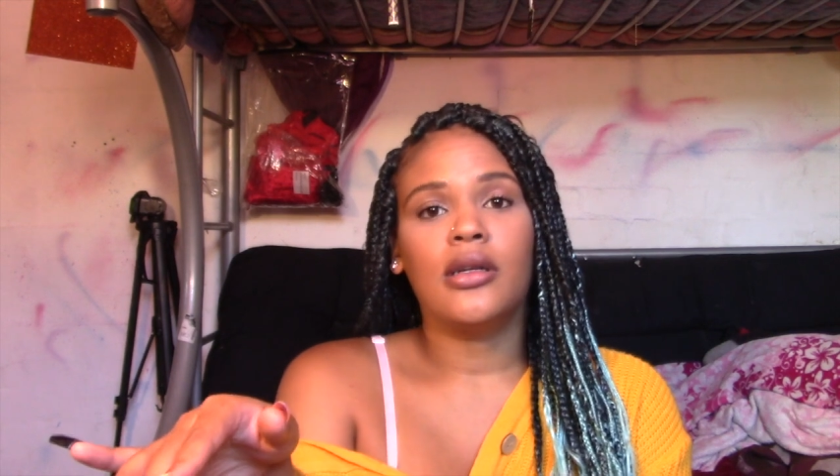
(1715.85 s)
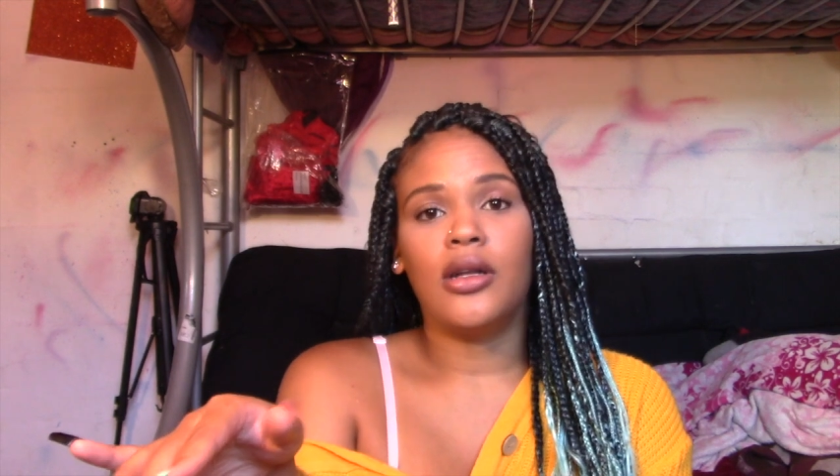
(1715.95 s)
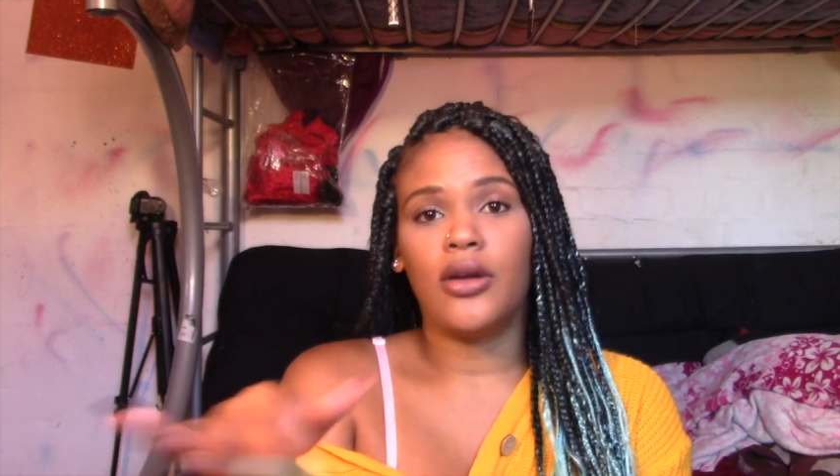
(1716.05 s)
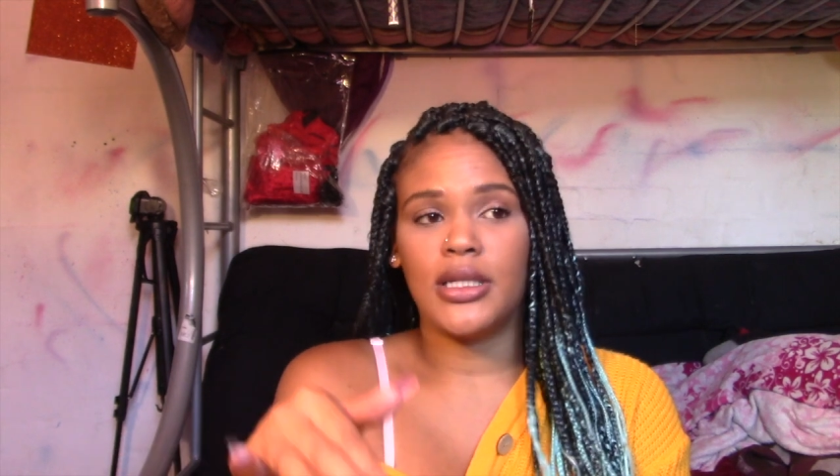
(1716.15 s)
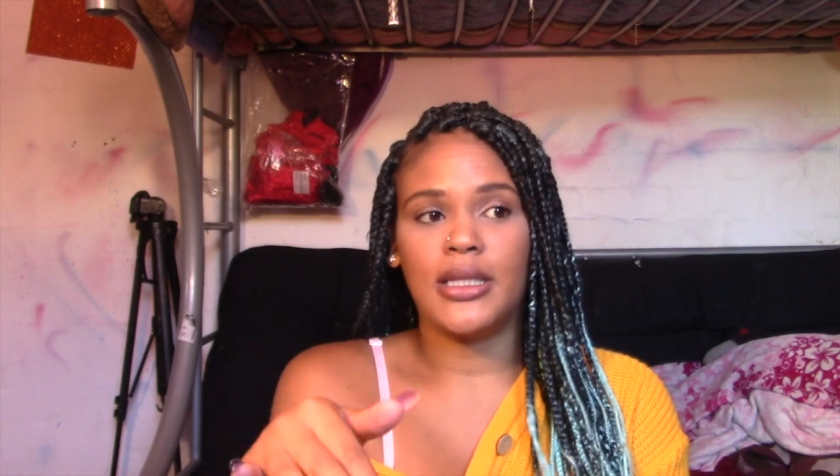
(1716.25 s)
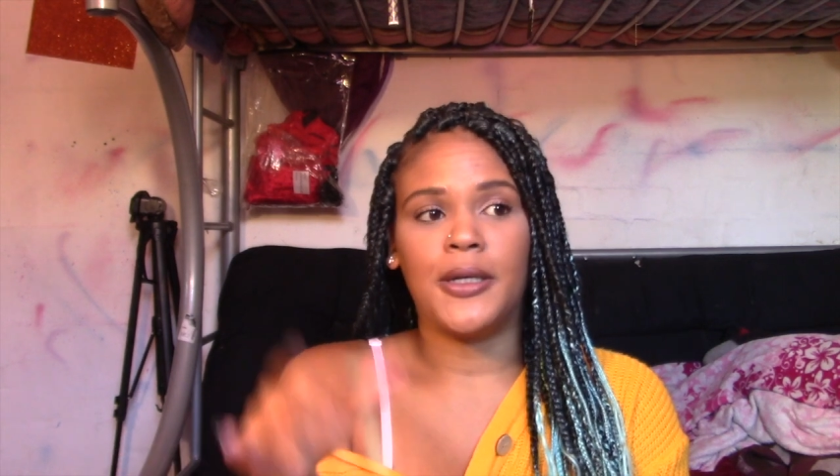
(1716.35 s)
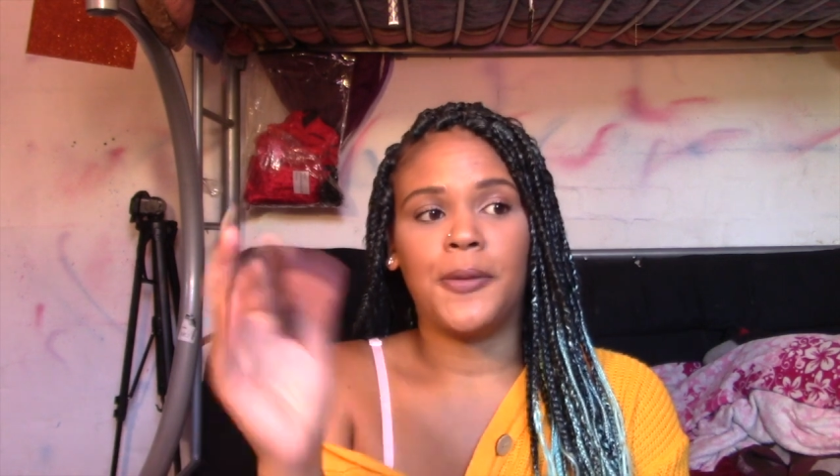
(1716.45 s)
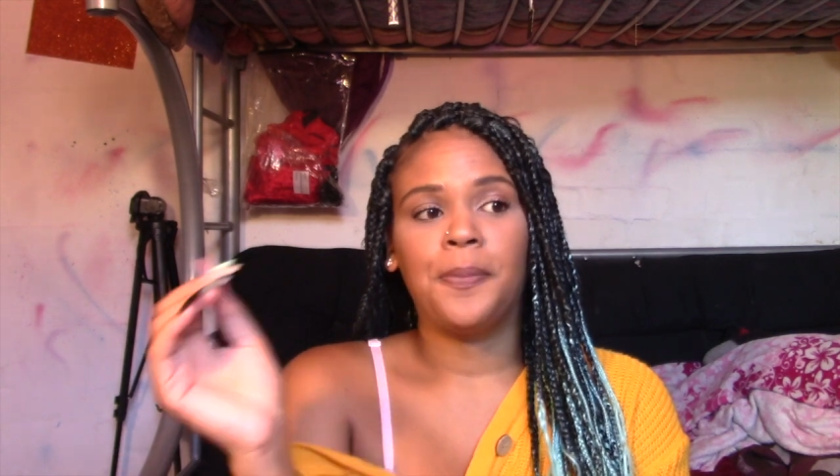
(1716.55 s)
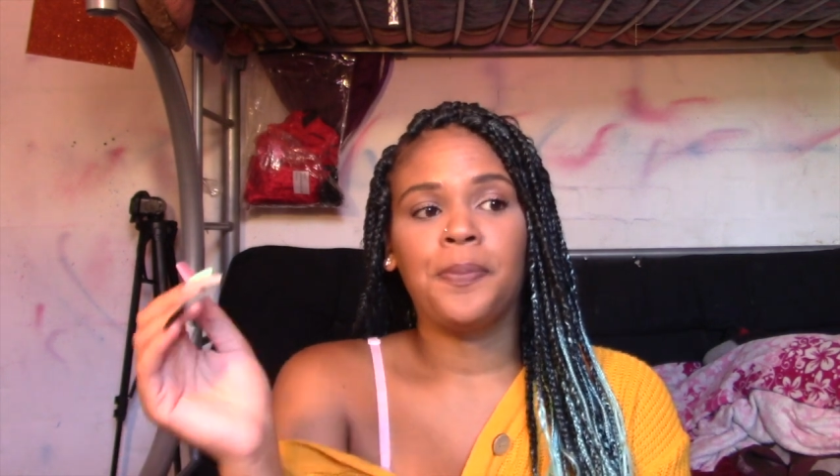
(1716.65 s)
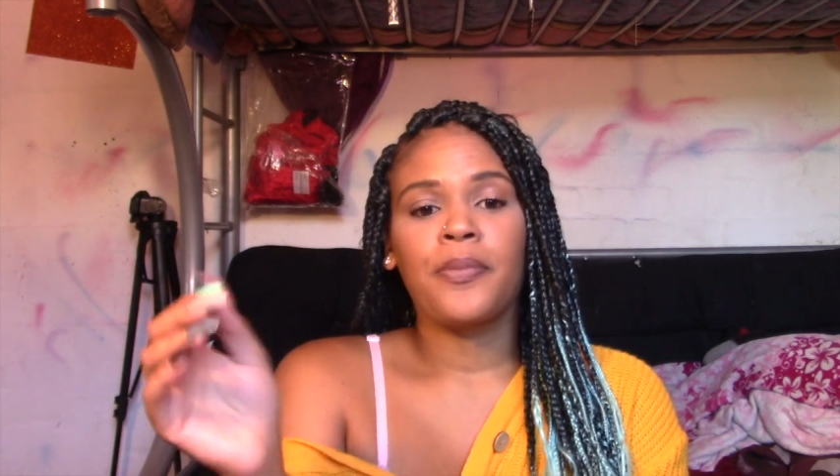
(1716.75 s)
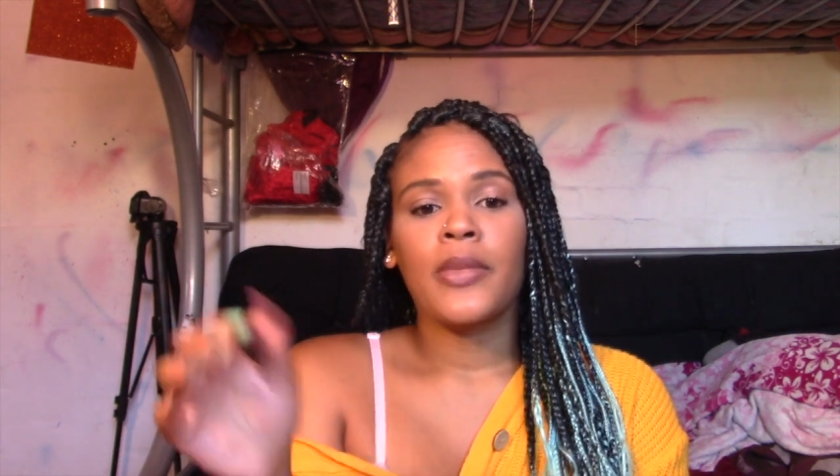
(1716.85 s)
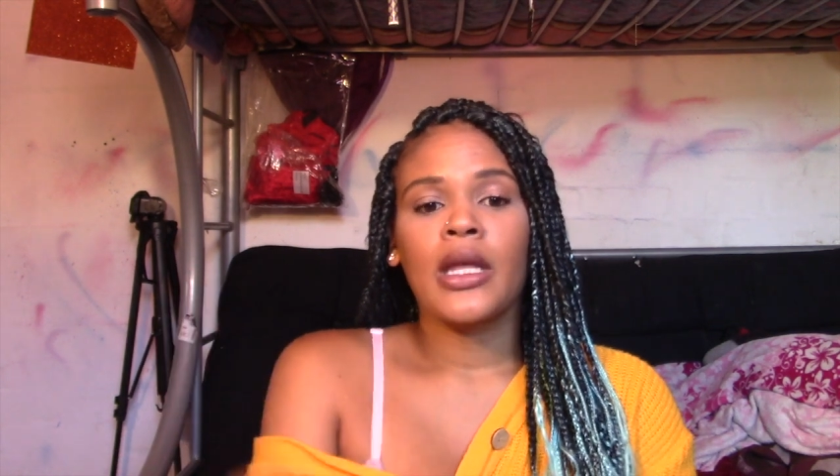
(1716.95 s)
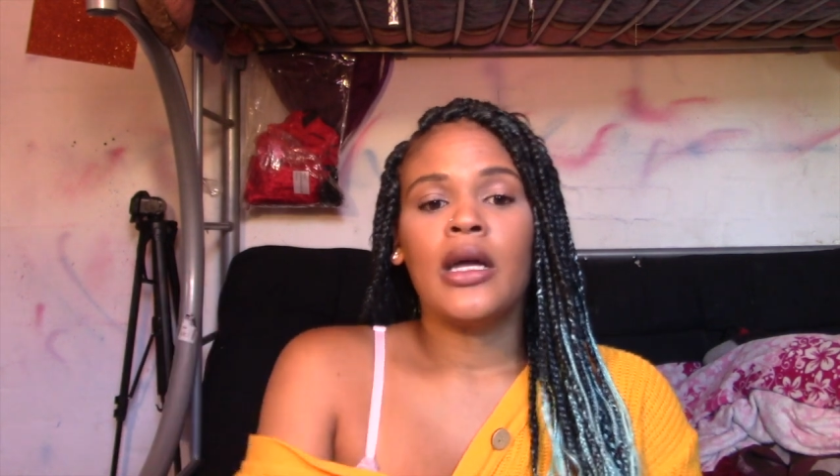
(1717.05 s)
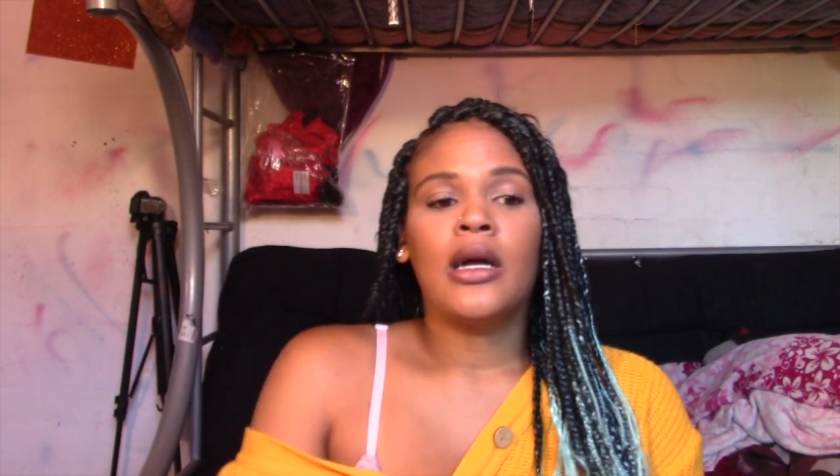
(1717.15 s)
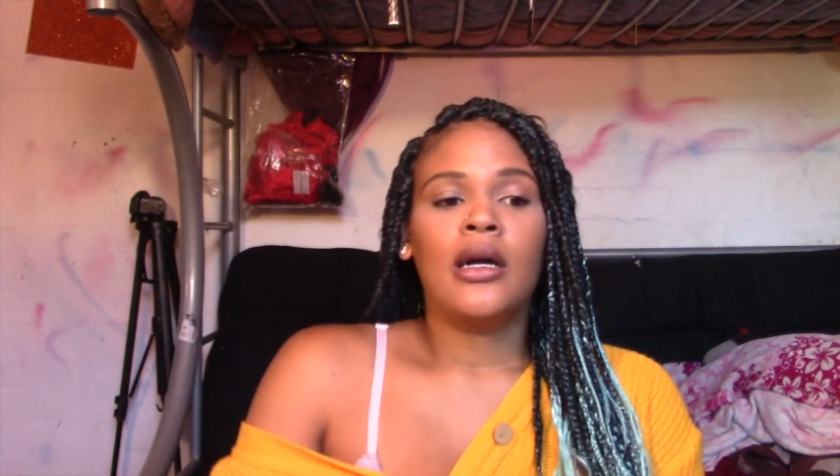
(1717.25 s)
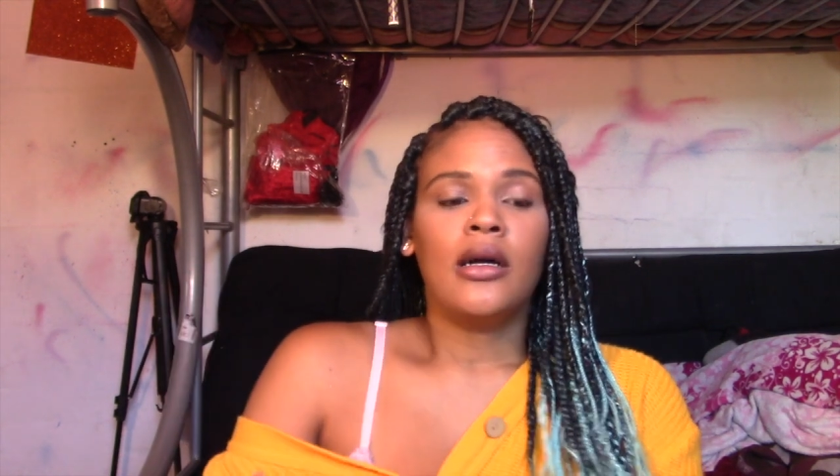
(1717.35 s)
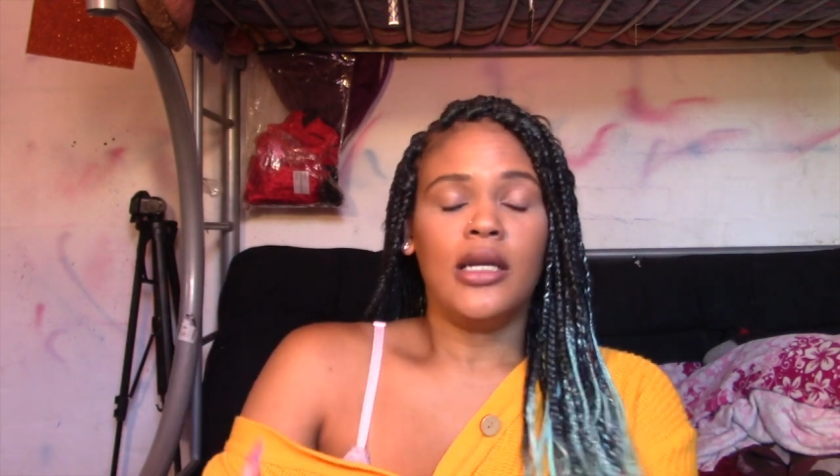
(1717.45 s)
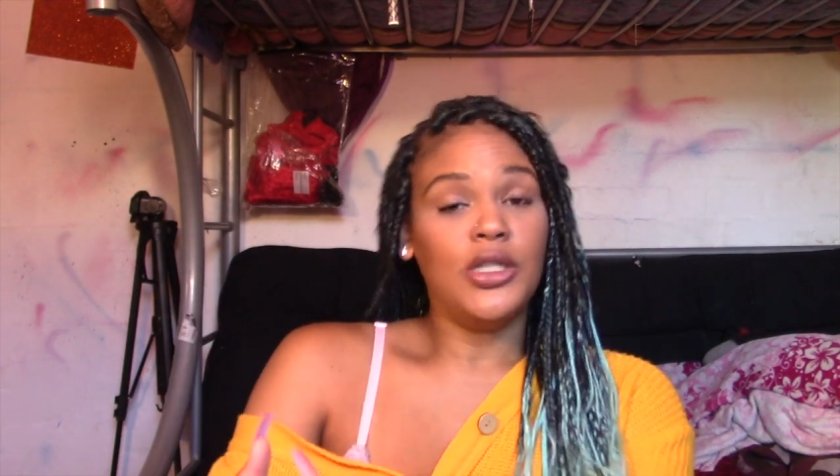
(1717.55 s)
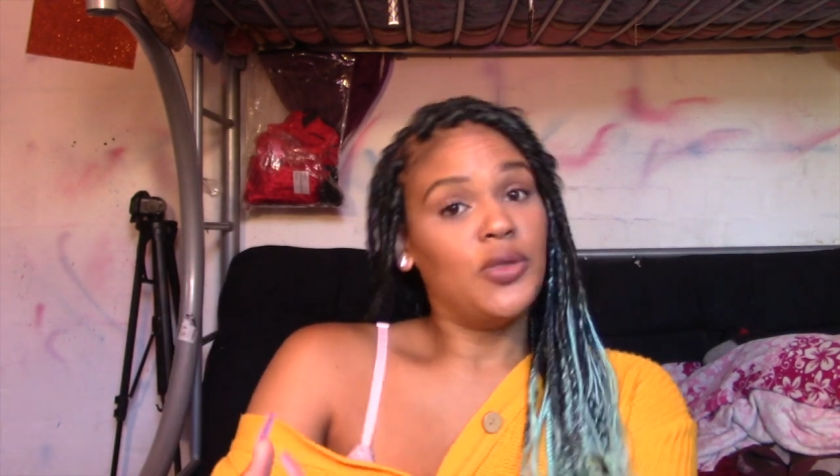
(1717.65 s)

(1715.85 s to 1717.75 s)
last year. In